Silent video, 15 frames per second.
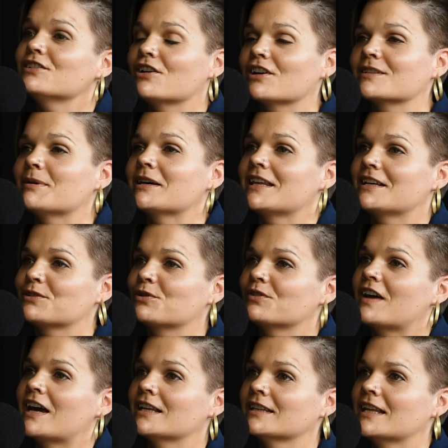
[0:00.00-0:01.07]
talked about that sort
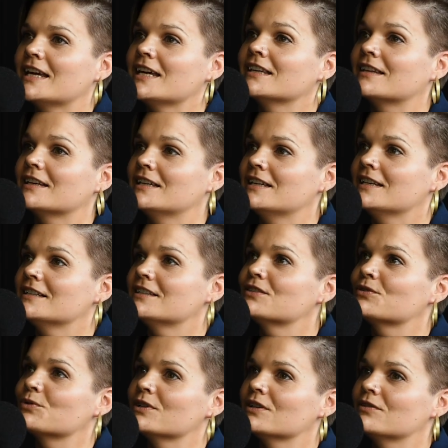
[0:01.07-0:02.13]
of at length, and his
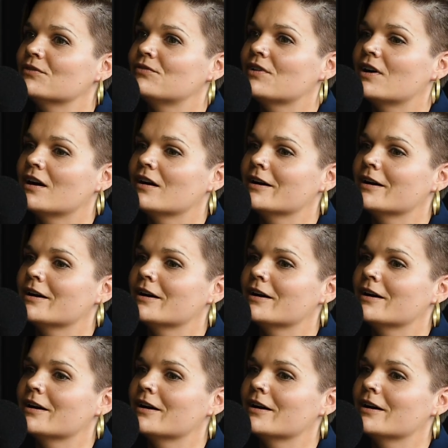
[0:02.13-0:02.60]
sort of